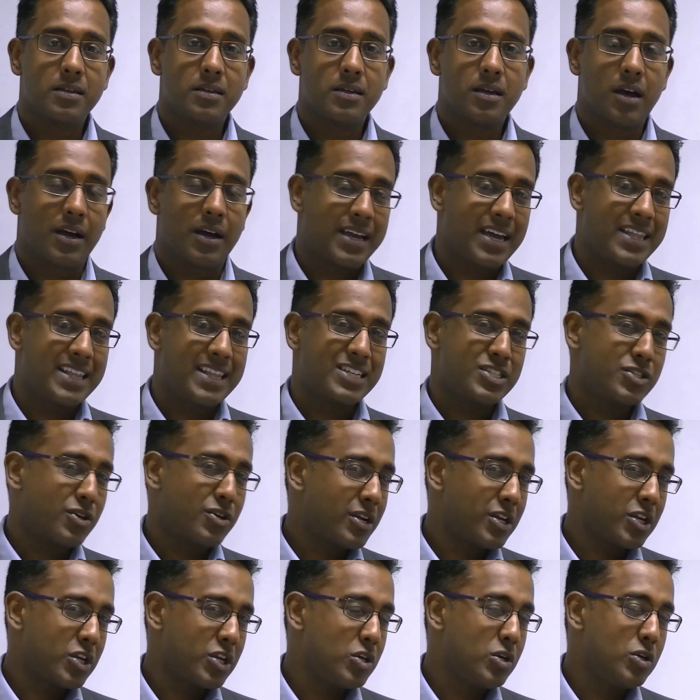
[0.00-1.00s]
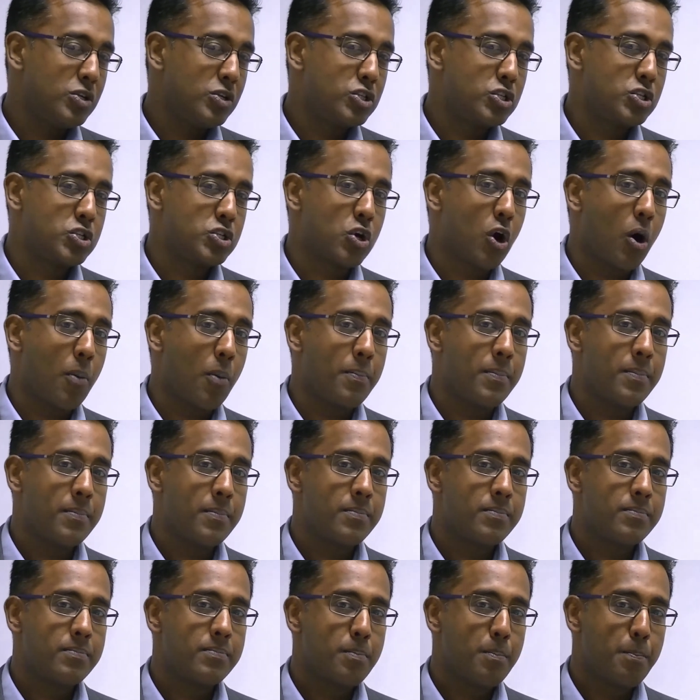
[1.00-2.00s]
Okay, that's not a huge drop,
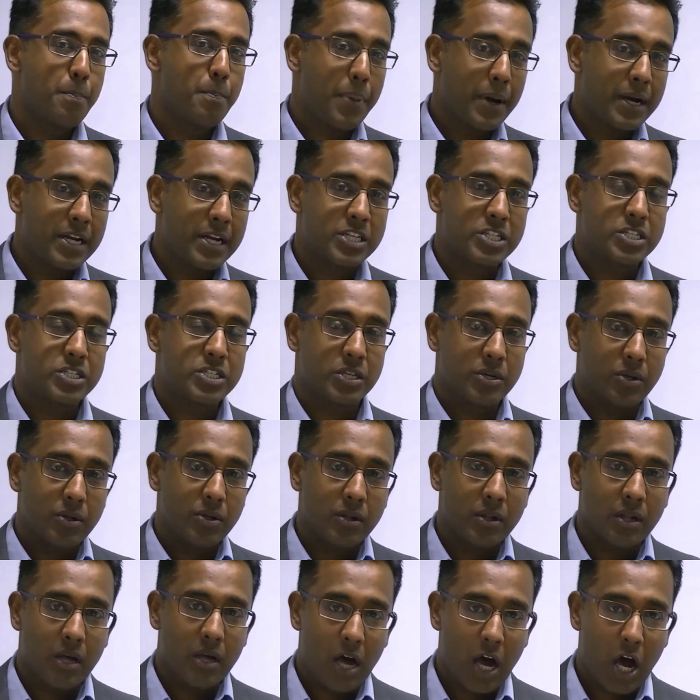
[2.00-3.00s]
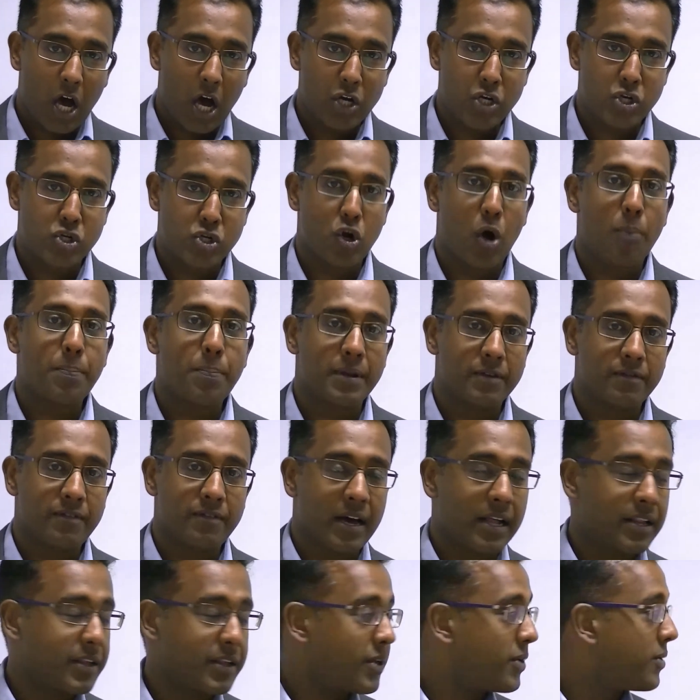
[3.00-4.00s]
but it's still a drop in
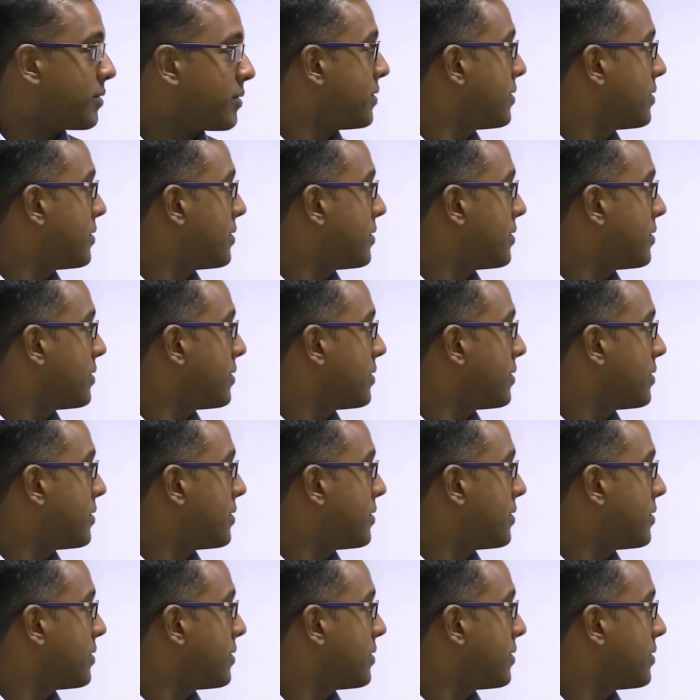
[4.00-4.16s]
value.